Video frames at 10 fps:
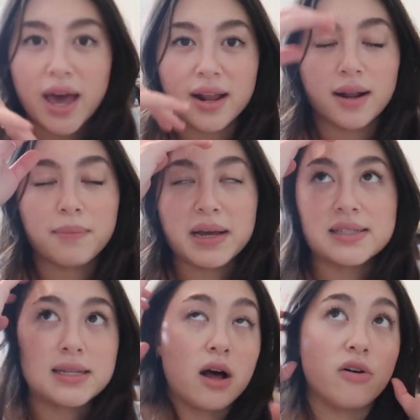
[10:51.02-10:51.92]
get
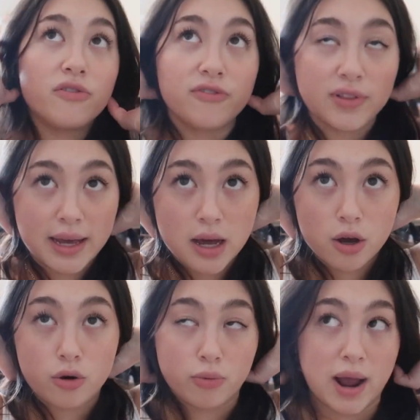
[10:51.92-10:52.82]
myself like a
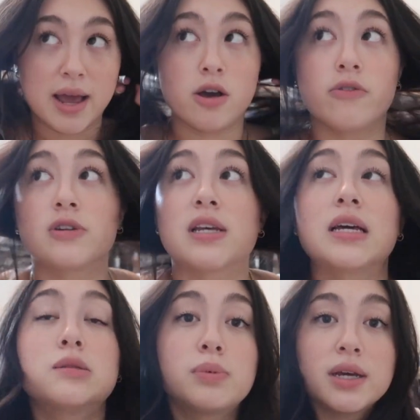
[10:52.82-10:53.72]
gray
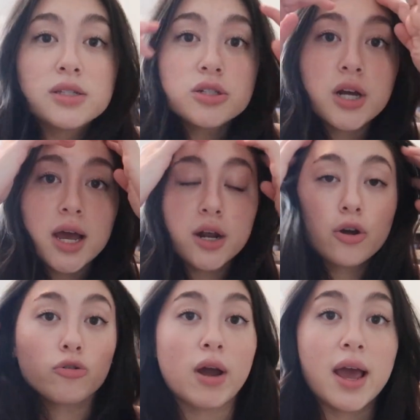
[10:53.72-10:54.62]
oversized blazer and a
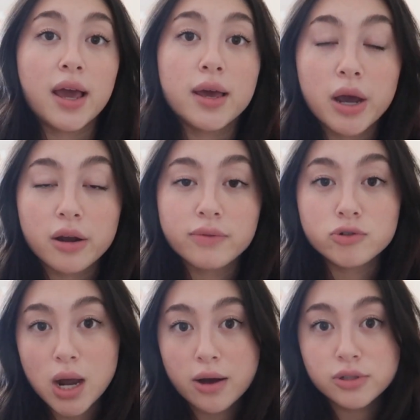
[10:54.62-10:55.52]
gray pair of
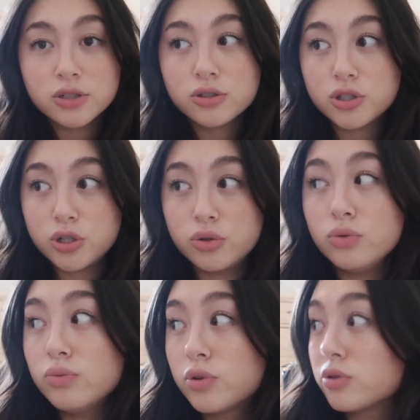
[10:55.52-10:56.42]
trousers
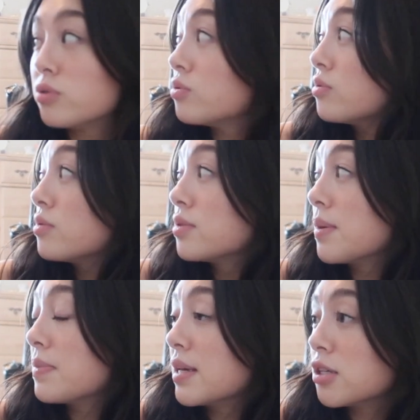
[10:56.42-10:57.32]
too. Those are
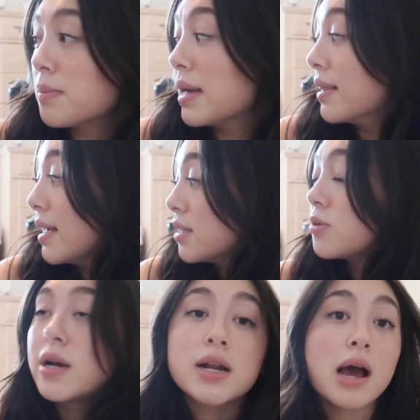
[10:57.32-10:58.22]
some things on my
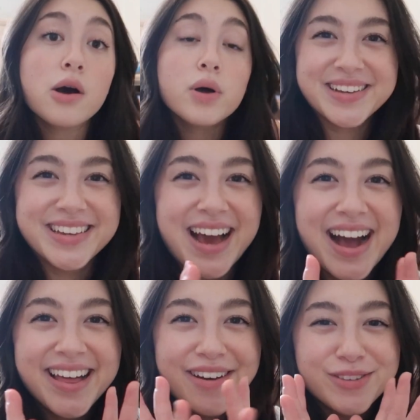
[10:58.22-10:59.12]
list right now. But
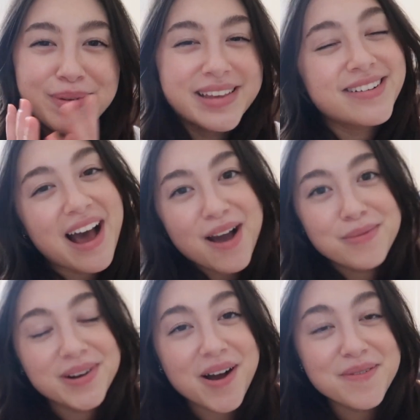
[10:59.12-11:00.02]
yeah, that was my little
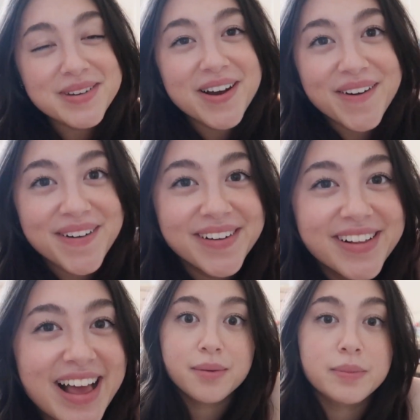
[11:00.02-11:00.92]
Abercrombie
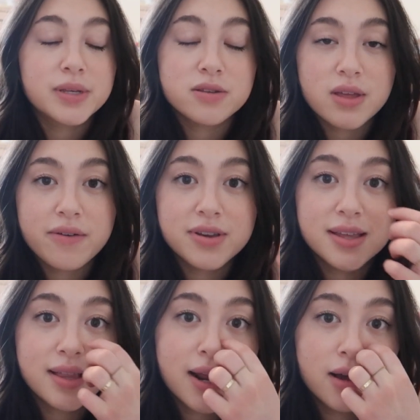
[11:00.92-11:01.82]
haul. I'm obsessed with
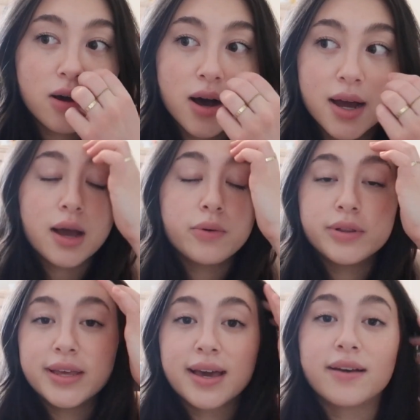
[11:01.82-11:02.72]
everything that I got. I
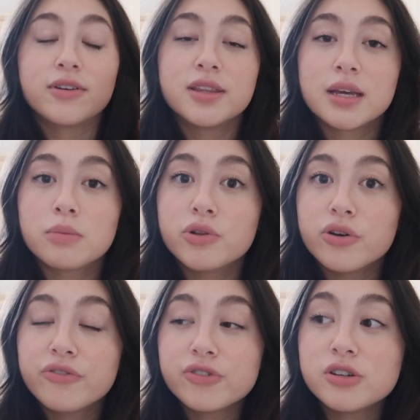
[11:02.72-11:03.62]
will link everything
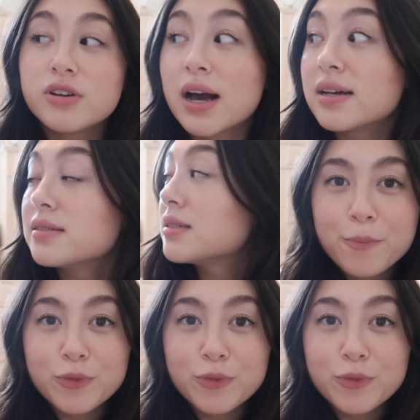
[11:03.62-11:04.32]
below for you guys.